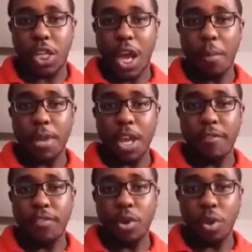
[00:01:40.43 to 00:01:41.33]
Tell me
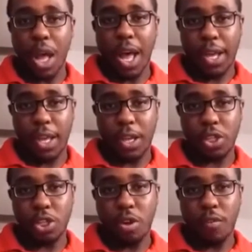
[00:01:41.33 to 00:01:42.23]
if you like
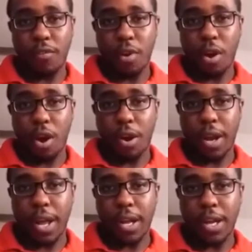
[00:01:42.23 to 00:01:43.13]
it so far,
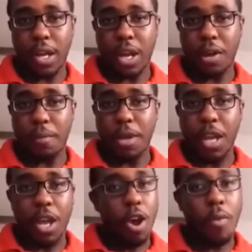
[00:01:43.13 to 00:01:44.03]
and um,
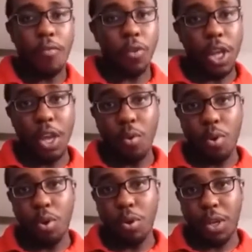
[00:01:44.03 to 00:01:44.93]
hopefully
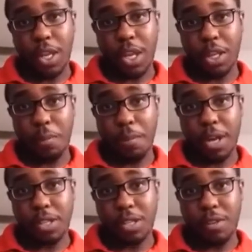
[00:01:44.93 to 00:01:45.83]
we'll get the
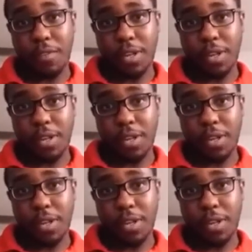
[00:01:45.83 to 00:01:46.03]
best of